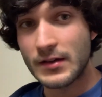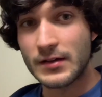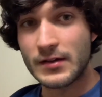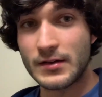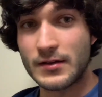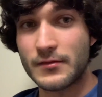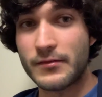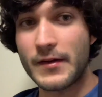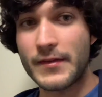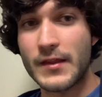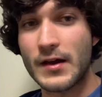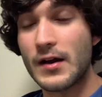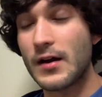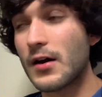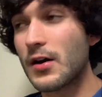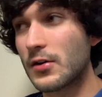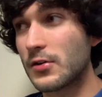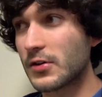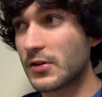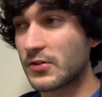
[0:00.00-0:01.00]
I've had that
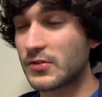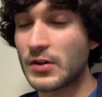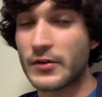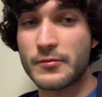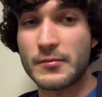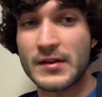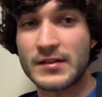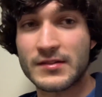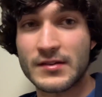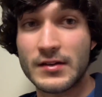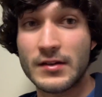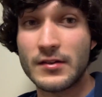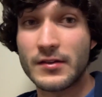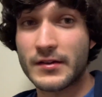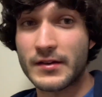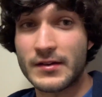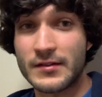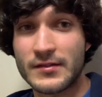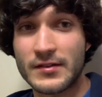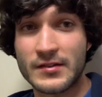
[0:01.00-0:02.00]
hard look, a tough masculine look,
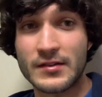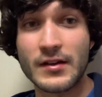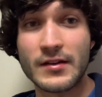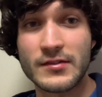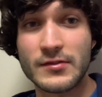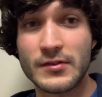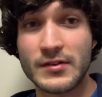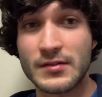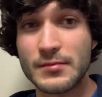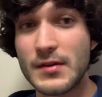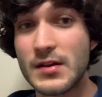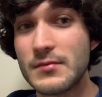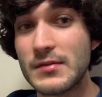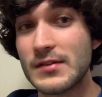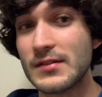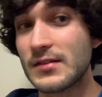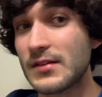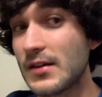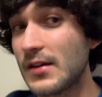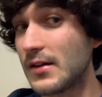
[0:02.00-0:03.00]
and it's nice to experiment,
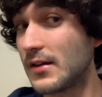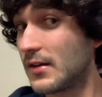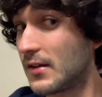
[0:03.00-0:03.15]
so yeah.